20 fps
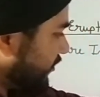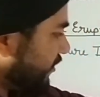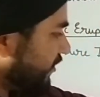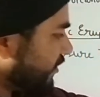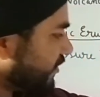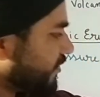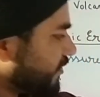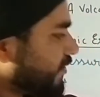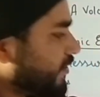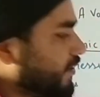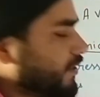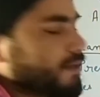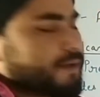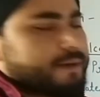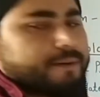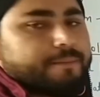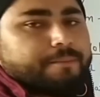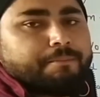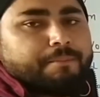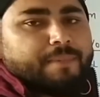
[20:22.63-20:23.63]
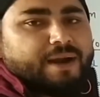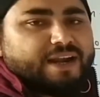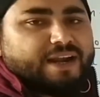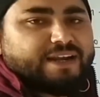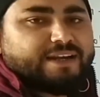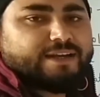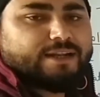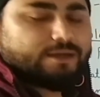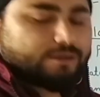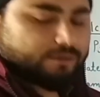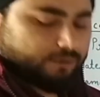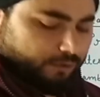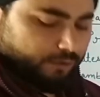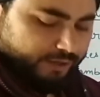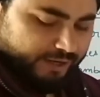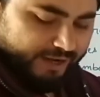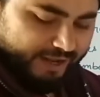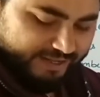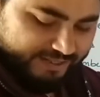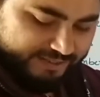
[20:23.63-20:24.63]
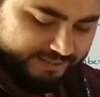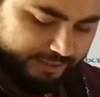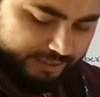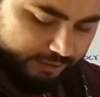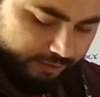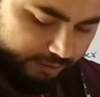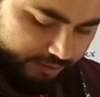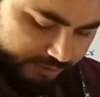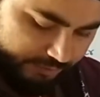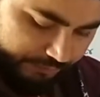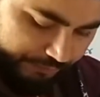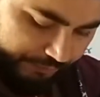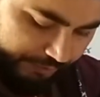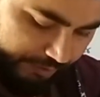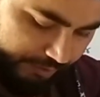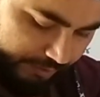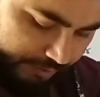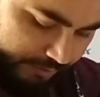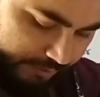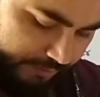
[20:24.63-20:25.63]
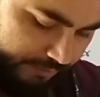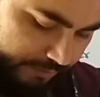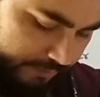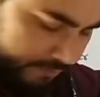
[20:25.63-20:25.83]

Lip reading: this is mantle or asthenosphere,